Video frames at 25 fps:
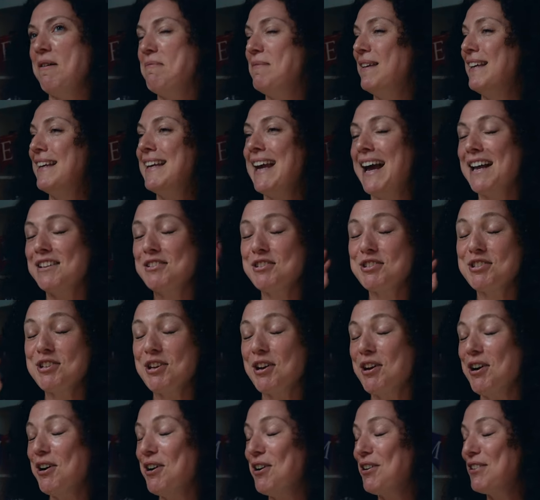I mean, Gantt
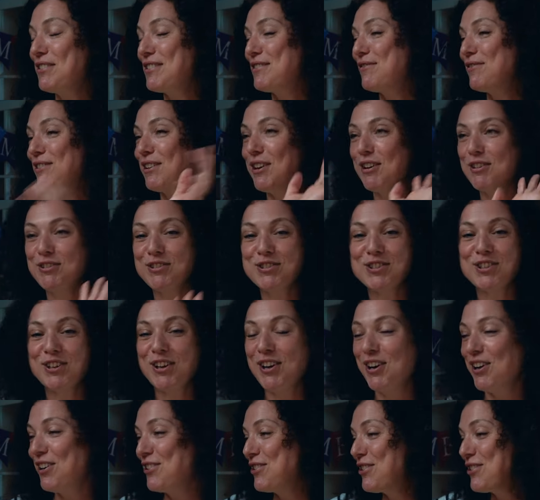charts, flow
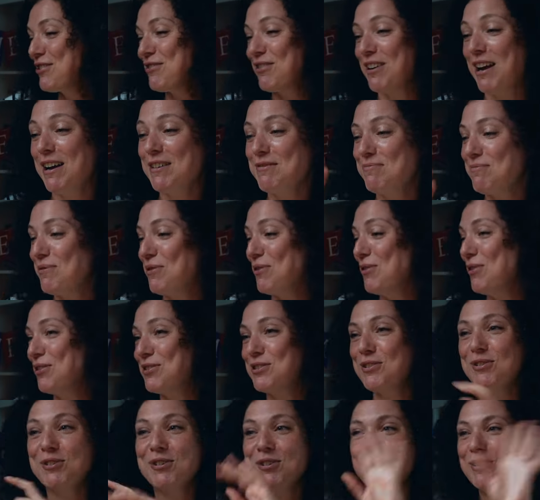charts, stripe
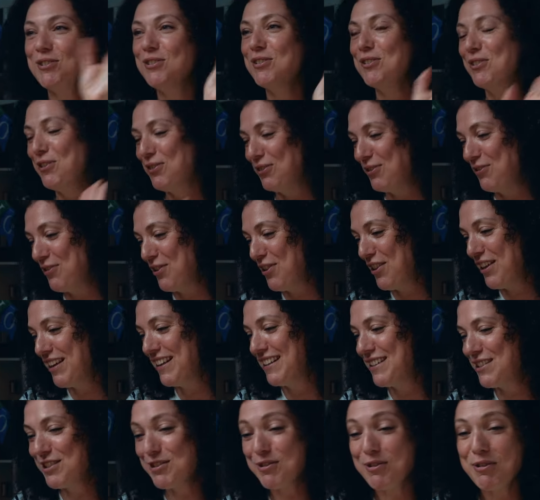boards, all, all, all the
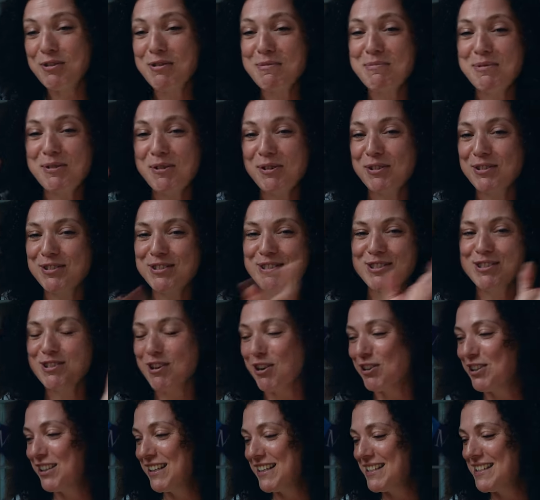things, storyboards,
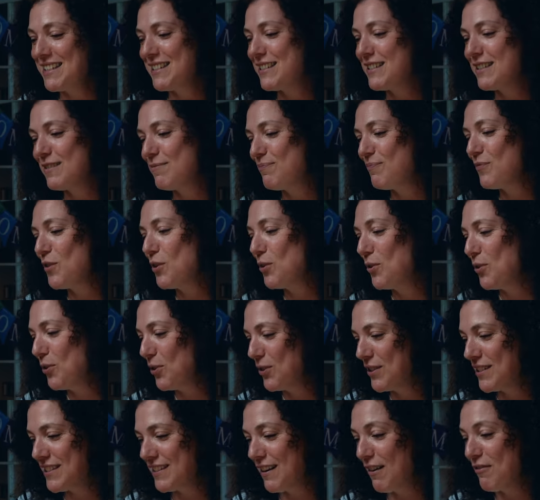shot lists,
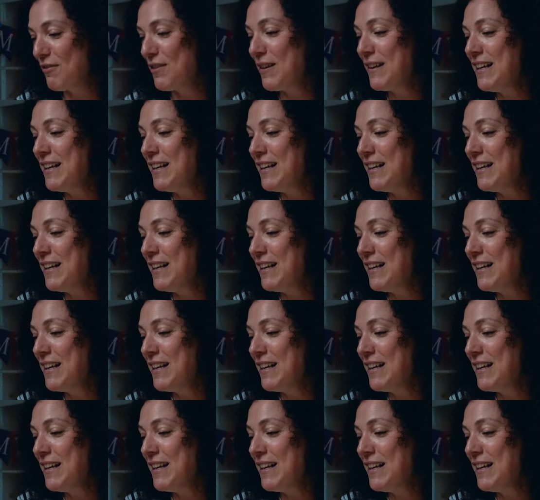all the stuff.